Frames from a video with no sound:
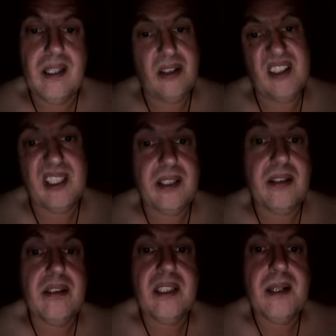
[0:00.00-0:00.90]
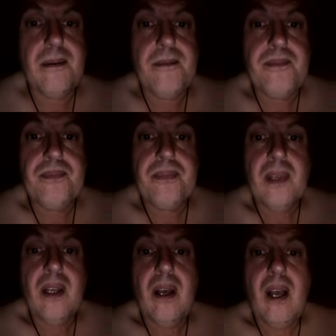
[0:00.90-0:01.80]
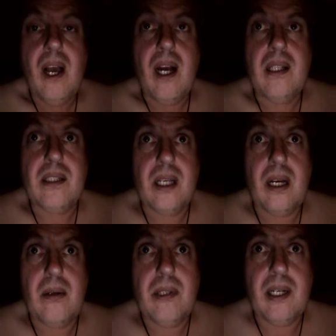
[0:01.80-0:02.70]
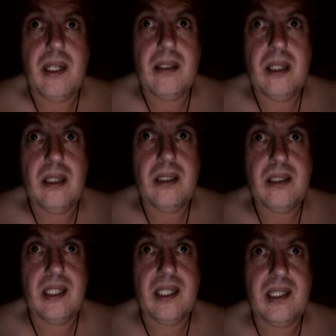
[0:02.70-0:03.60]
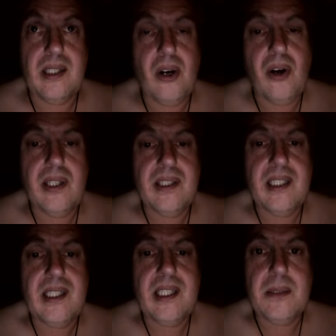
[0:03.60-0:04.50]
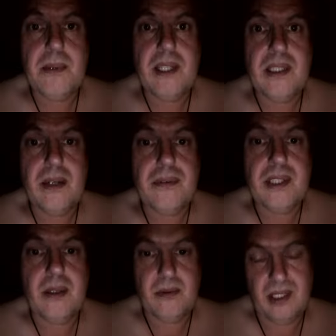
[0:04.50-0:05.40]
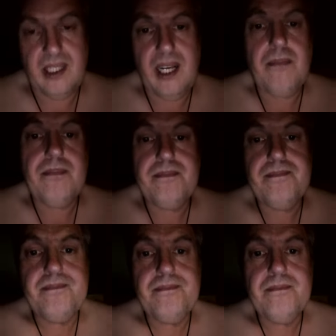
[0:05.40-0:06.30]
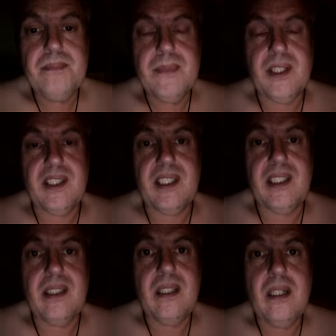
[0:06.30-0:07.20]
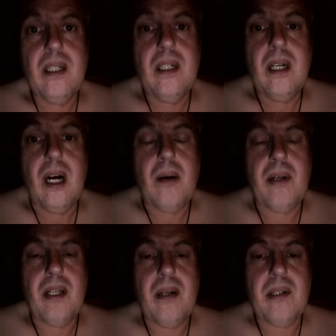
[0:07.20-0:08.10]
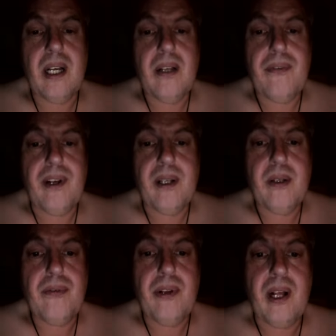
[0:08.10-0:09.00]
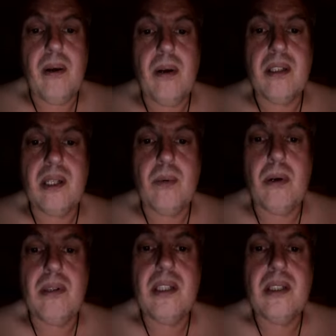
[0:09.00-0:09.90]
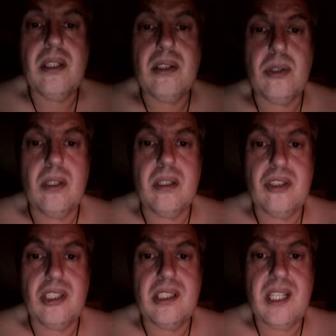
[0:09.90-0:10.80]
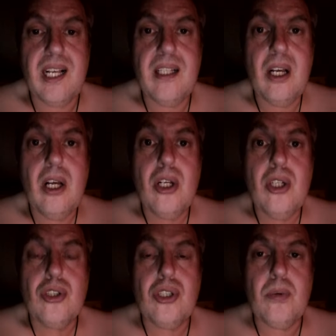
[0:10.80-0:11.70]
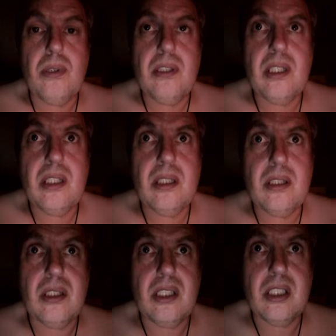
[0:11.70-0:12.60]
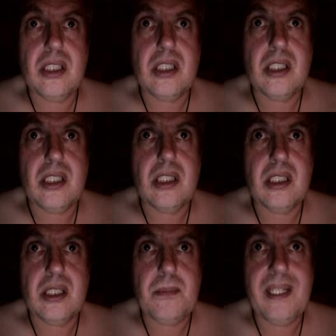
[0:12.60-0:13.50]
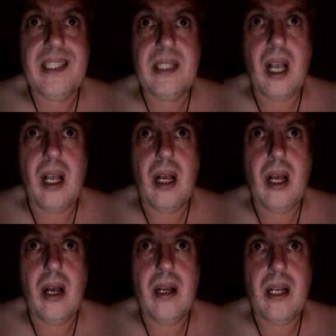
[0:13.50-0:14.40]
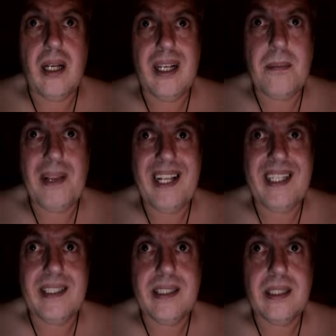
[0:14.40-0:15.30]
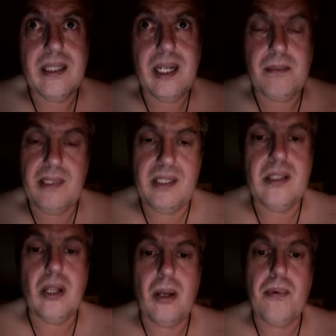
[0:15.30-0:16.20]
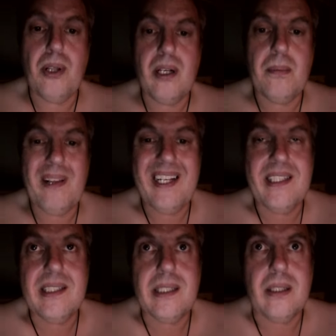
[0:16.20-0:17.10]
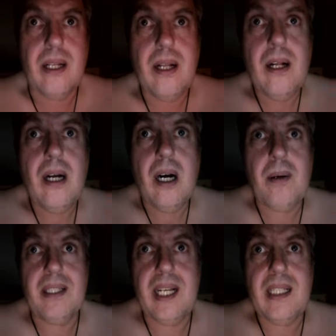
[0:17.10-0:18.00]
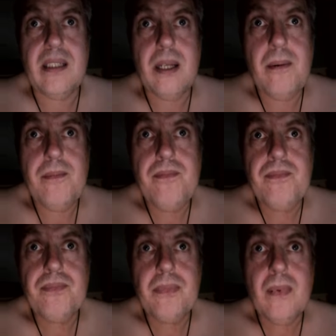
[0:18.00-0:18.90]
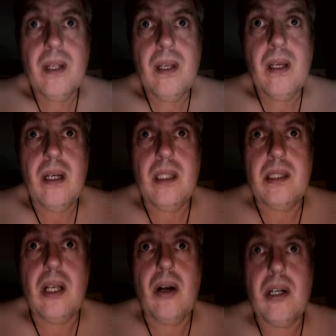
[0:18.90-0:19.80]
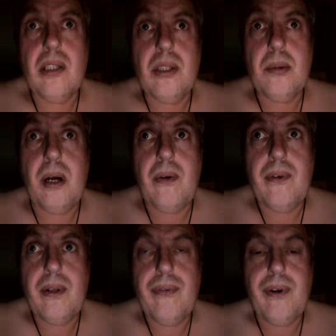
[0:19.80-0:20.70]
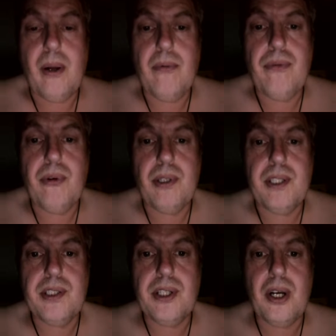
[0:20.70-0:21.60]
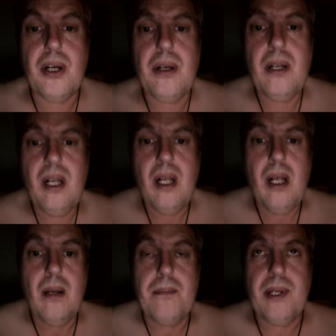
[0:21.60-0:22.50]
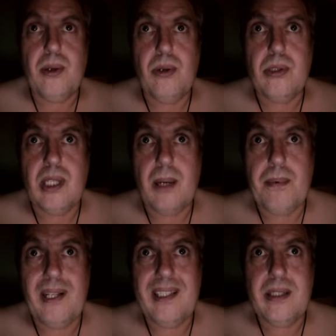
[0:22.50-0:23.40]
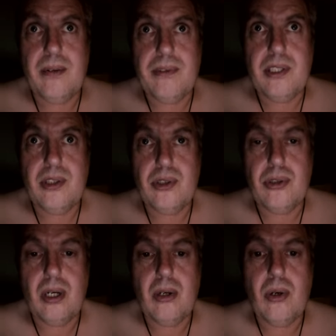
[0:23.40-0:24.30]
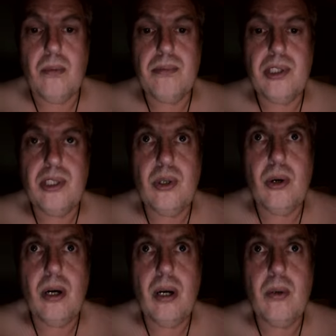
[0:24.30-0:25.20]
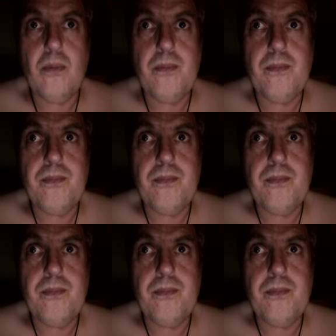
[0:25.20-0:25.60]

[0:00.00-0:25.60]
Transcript: and I didn't and they said okay and he said can you ID those police officers I went yeah I did I went okay thank you for that I said what am I going to do she said do you want to just submit uh, a complaint that means like put a complaint in I went yes he said I can do it over the phone for you sir because a police officer should not come to your home